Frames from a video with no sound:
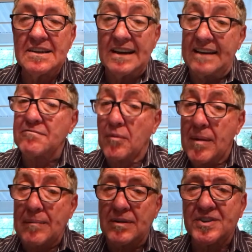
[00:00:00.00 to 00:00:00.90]
And
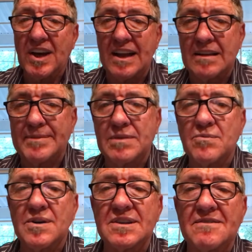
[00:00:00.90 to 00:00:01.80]
remember, Solomon
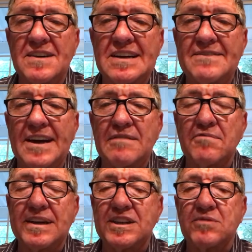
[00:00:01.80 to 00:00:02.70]
was a very, very
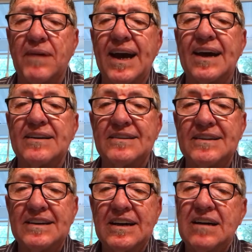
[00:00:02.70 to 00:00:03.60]
rich man,
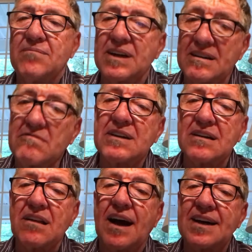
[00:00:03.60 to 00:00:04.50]
but he
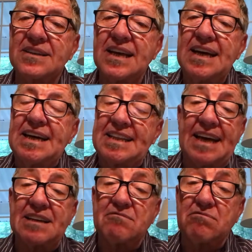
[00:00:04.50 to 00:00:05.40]
realized
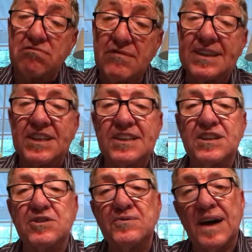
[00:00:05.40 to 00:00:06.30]
that riches
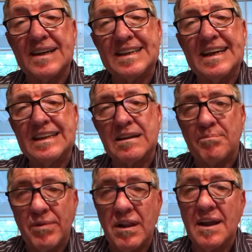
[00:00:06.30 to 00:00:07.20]
do not take the
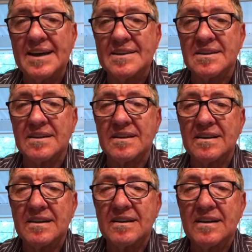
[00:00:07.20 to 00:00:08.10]
place
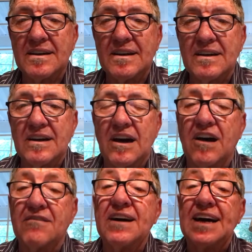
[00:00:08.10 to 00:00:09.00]

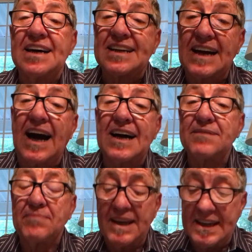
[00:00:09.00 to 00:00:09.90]
of
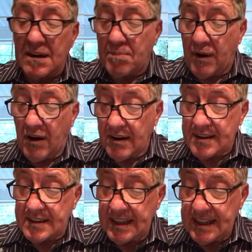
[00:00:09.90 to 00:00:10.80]
God being a
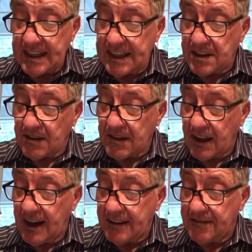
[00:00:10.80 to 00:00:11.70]
part in your
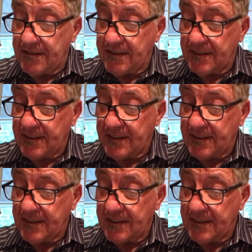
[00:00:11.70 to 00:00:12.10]
life.